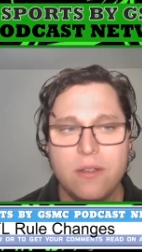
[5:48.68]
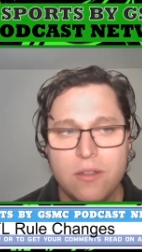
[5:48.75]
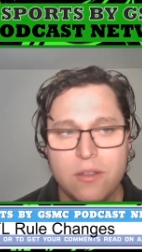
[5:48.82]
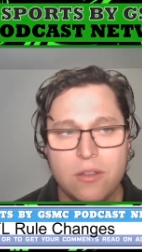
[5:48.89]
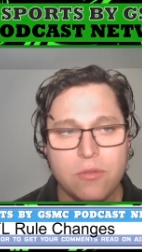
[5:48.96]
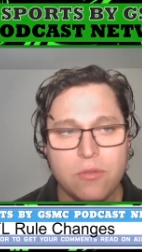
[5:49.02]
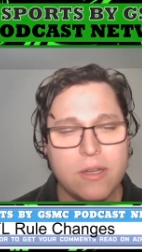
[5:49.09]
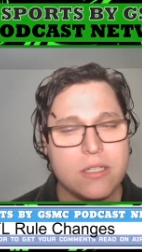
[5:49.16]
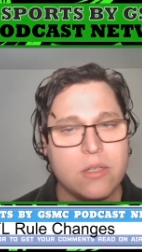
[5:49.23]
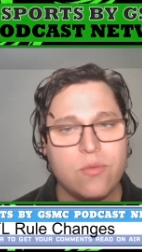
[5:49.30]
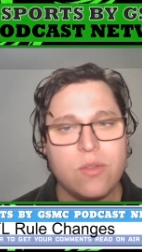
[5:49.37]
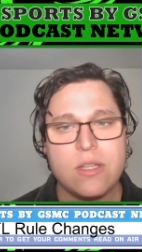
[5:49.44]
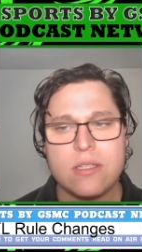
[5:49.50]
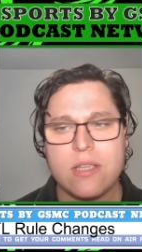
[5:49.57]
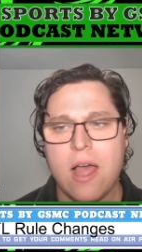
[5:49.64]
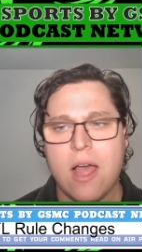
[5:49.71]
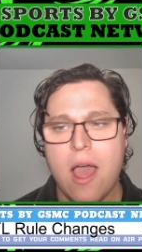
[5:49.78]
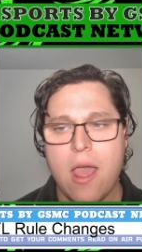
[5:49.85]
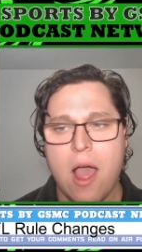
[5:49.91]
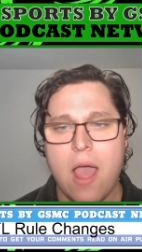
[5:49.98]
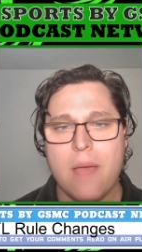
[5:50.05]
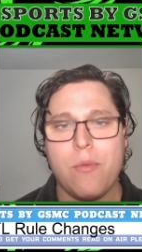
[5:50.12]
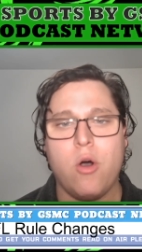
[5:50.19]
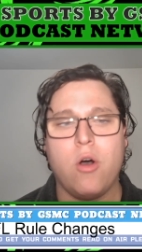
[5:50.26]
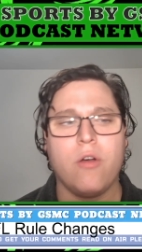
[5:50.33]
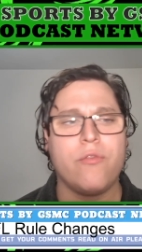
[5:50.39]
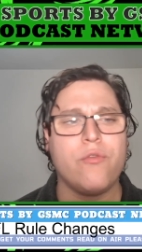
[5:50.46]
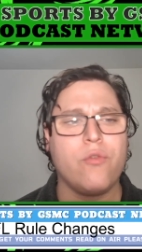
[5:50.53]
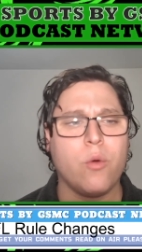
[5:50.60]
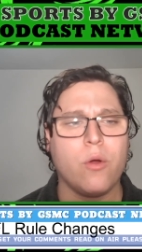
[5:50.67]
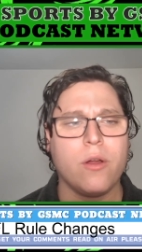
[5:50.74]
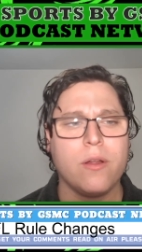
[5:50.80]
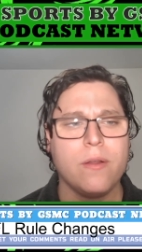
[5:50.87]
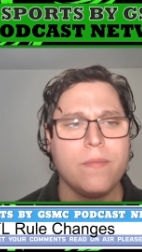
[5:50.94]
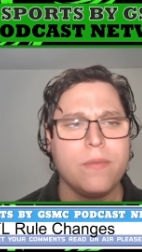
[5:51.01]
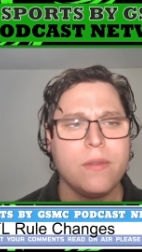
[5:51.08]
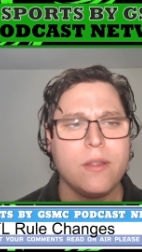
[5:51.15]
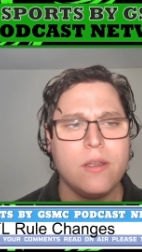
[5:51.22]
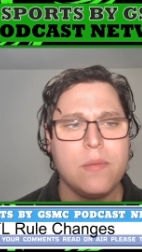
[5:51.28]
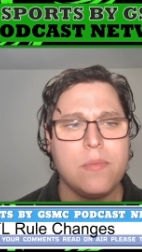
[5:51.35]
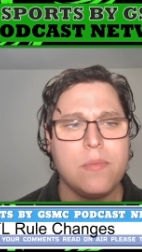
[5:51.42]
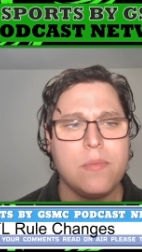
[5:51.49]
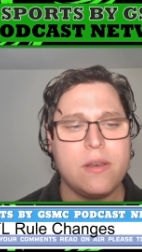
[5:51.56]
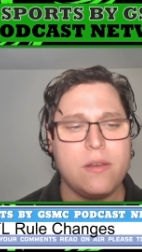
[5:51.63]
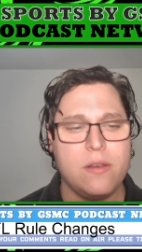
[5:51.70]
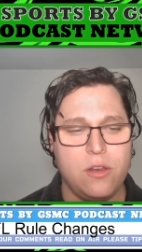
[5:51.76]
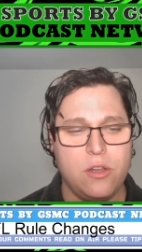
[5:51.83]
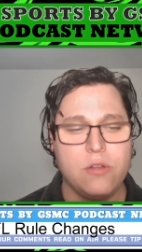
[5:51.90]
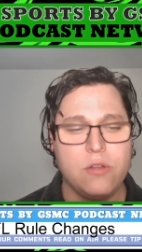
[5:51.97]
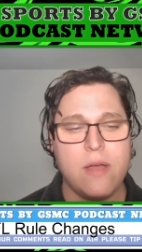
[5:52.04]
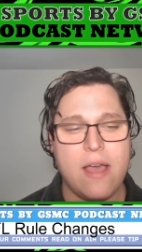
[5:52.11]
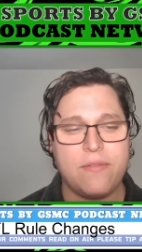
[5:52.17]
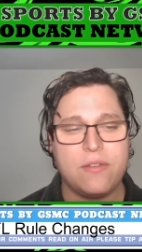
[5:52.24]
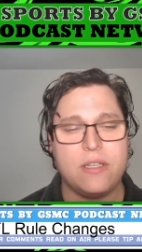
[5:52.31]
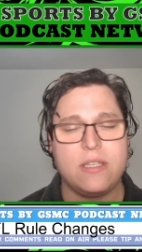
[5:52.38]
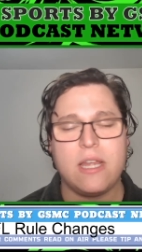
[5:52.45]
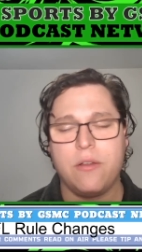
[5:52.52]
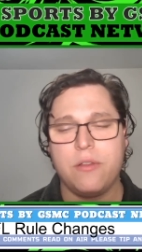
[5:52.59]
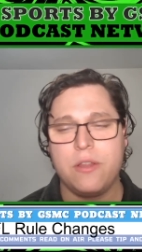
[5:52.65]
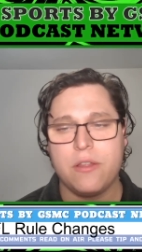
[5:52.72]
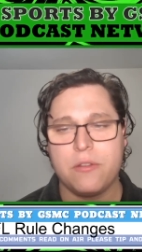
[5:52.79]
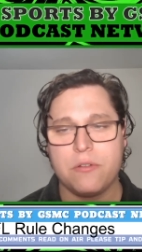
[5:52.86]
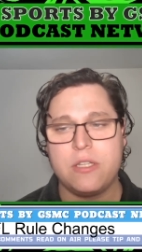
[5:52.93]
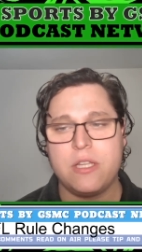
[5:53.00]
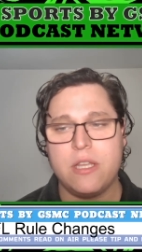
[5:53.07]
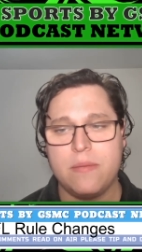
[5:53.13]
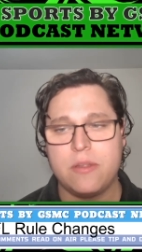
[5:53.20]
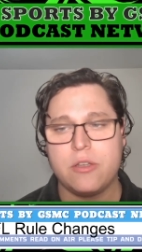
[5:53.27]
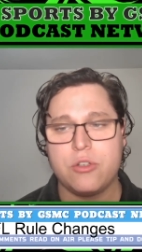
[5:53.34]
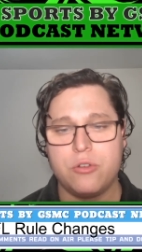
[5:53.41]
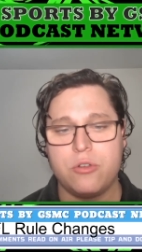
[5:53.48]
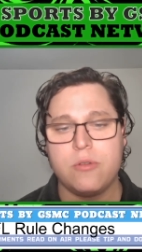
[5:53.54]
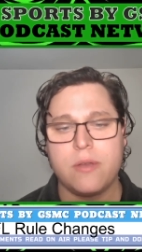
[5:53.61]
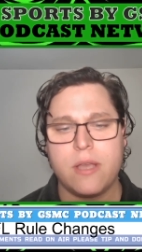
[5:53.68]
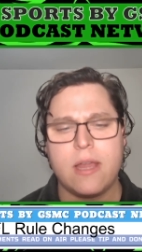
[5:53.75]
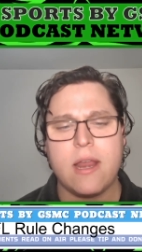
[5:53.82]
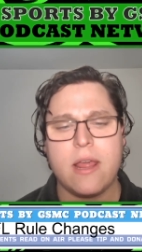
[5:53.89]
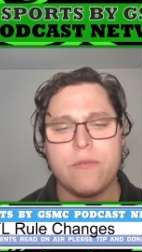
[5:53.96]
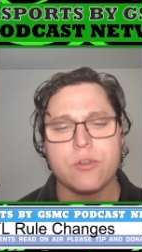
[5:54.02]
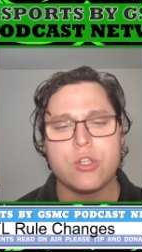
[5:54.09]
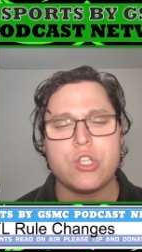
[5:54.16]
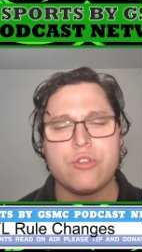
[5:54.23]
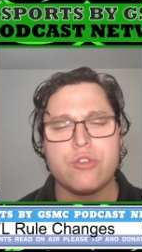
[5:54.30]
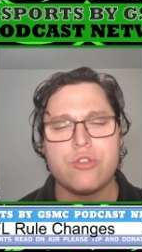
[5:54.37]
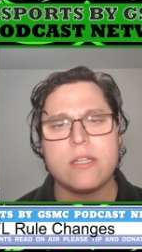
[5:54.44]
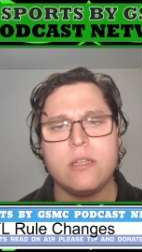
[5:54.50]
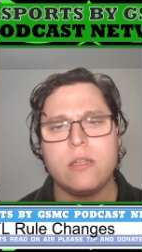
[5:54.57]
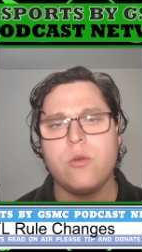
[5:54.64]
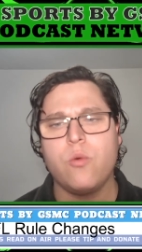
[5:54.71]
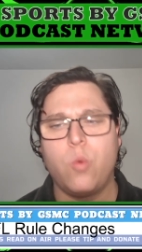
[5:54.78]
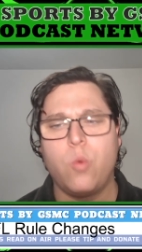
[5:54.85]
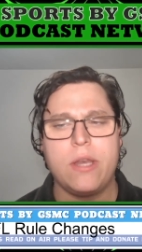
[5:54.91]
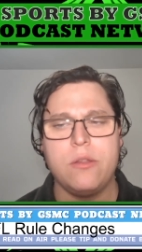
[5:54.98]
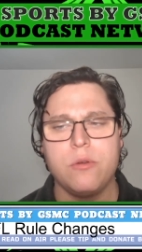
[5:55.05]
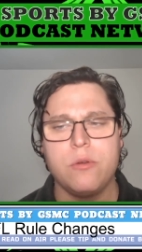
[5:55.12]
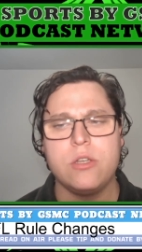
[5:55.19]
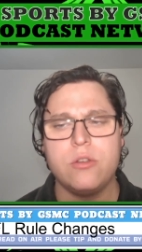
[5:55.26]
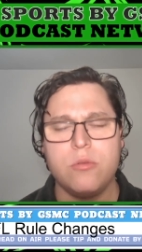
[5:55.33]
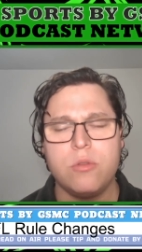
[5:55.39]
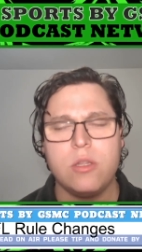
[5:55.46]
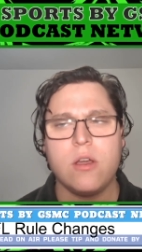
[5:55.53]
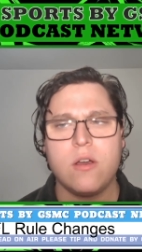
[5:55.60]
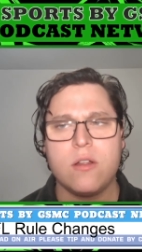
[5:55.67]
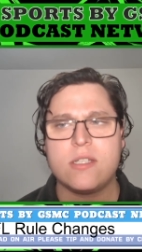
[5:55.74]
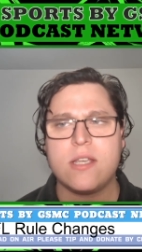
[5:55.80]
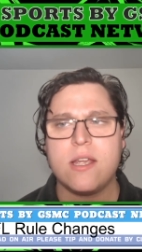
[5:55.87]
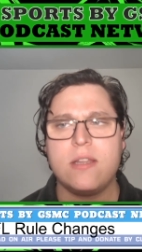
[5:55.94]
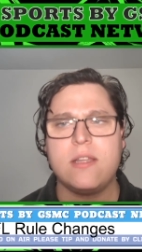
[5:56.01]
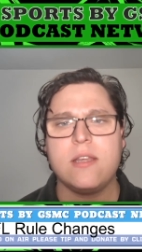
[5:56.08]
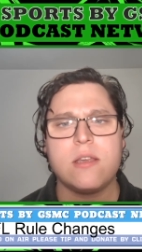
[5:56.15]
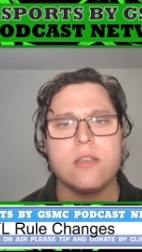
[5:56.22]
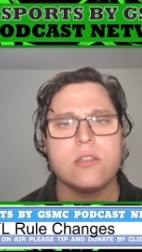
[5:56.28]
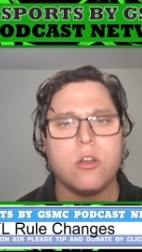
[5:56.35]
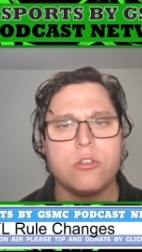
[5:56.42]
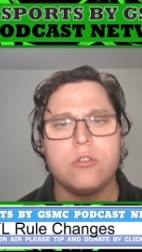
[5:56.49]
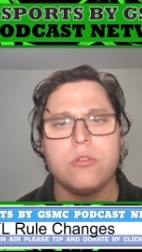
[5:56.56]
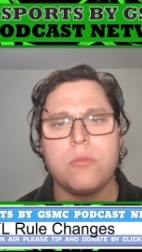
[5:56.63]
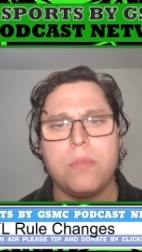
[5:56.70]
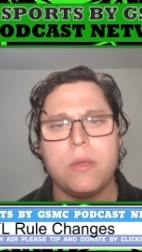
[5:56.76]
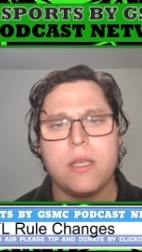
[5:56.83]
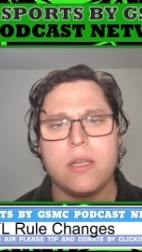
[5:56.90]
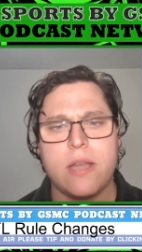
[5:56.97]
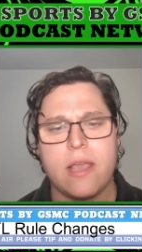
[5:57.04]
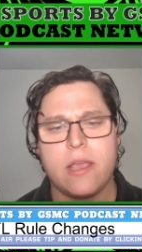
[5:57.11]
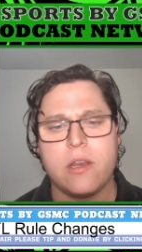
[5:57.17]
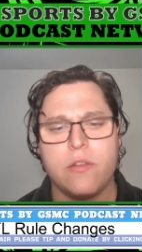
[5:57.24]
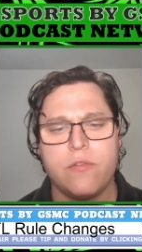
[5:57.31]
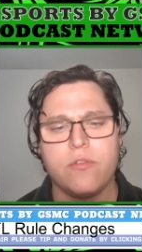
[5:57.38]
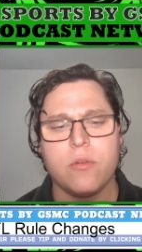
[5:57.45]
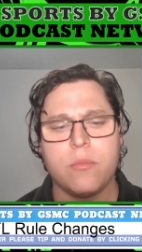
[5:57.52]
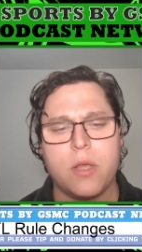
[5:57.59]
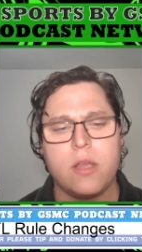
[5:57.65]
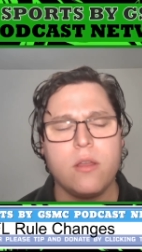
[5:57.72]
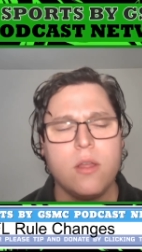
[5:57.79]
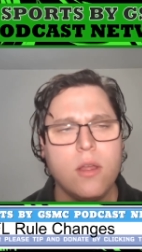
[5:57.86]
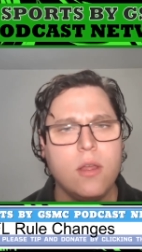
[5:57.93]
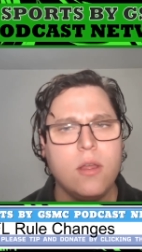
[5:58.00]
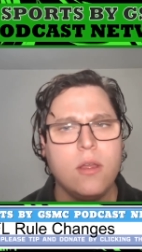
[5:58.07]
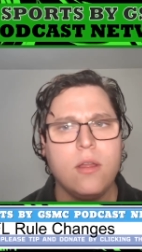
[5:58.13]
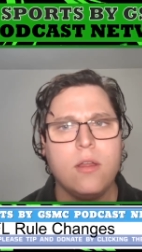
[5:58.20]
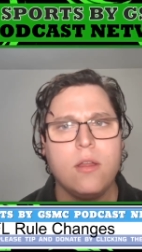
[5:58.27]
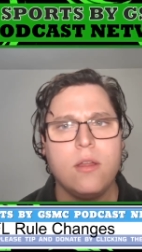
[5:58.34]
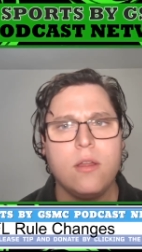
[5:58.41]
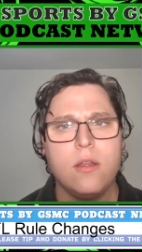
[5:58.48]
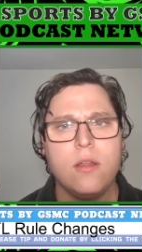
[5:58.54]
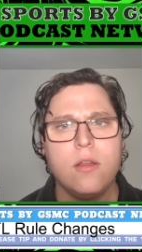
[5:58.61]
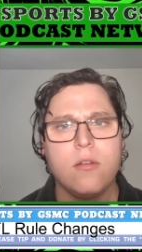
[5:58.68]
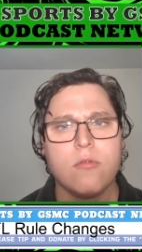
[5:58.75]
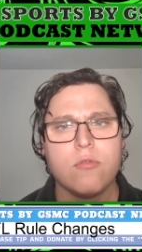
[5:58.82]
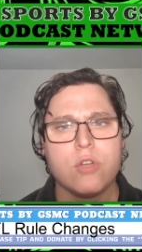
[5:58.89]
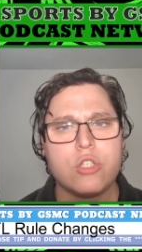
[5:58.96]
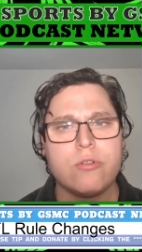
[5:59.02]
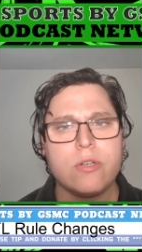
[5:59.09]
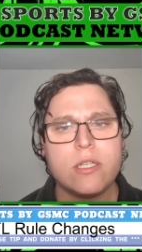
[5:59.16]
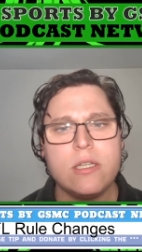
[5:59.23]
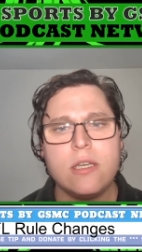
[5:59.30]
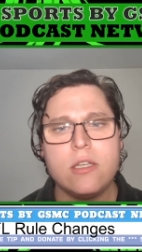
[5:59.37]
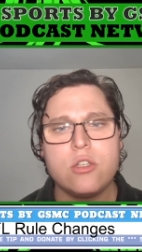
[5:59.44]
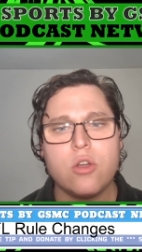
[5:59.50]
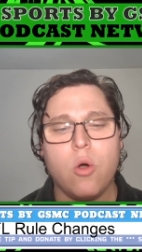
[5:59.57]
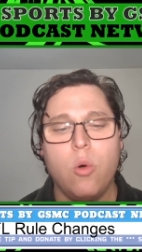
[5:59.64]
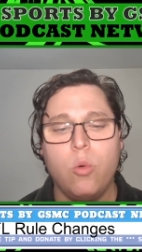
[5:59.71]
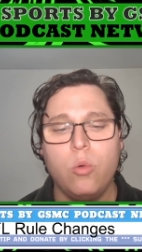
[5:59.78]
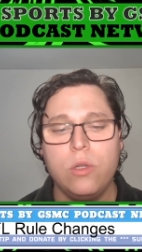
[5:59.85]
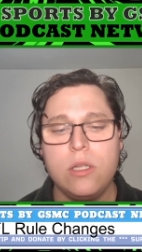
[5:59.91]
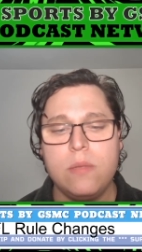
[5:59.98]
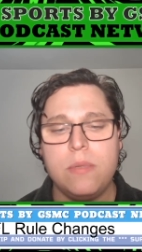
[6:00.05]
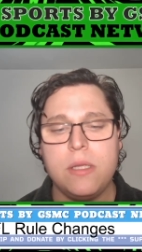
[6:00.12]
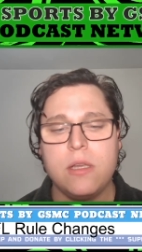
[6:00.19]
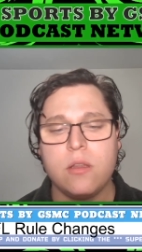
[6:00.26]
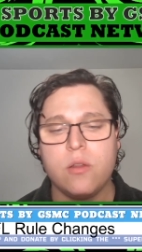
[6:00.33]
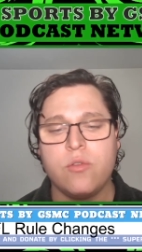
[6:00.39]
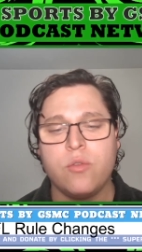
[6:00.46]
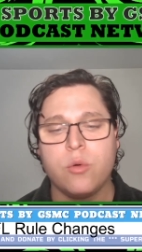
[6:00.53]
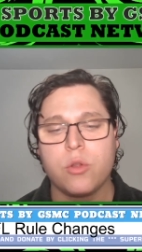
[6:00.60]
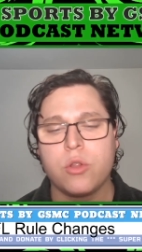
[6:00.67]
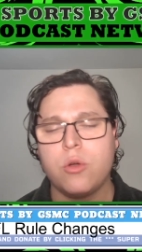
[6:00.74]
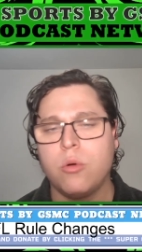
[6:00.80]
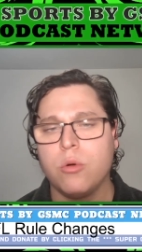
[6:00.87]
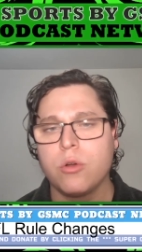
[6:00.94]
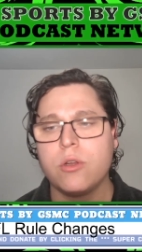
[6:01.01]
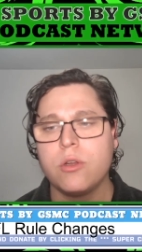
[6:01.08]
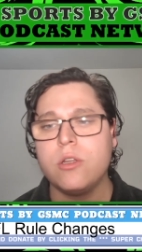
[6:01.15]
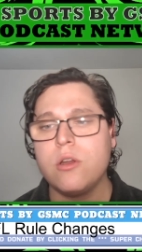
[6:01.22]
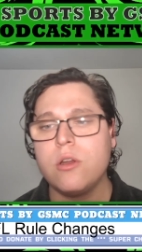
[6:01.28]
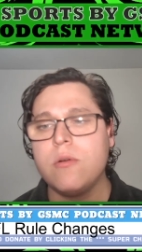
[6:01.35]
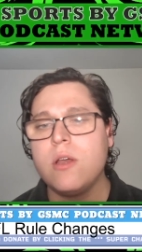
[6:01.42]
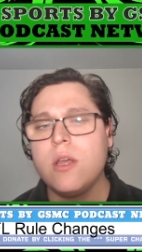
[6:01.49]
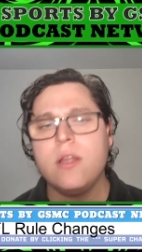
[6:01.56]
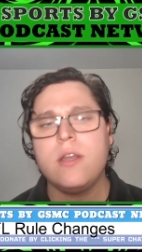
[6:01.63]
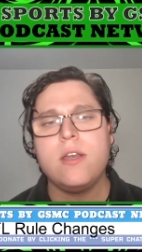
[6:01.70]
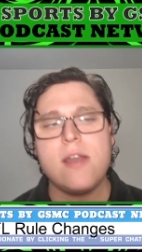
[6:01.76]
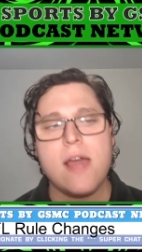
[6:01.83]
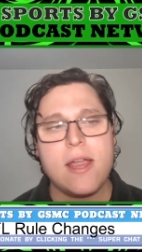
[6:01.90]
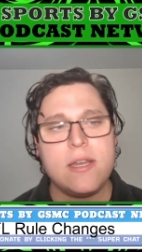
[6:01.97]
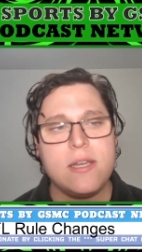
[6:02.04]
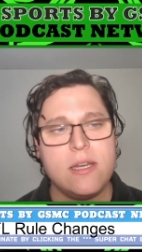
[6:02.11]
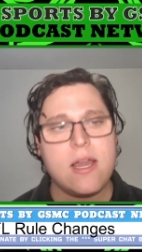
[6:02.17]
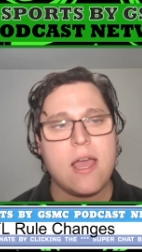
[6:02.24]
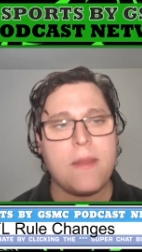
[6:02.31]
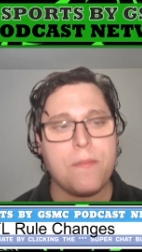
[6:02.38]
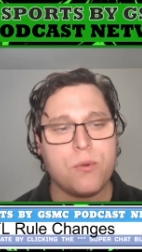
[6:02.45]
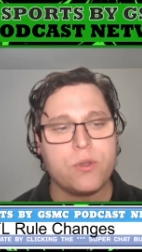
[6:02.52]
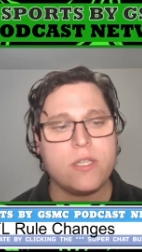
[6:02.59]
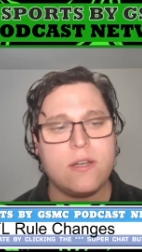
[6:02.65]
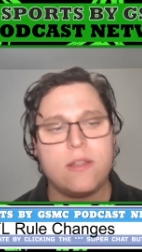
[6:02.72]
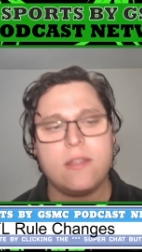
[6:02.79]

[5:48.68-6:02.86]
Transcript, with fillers: the rest of this I, I'm all for. But you have to tell the other team that you're doing it, and restricting when you can do the onside kick is also the big negative for me. Restricting it to only being in the fourth quarter, you know, ninety-nine percent of the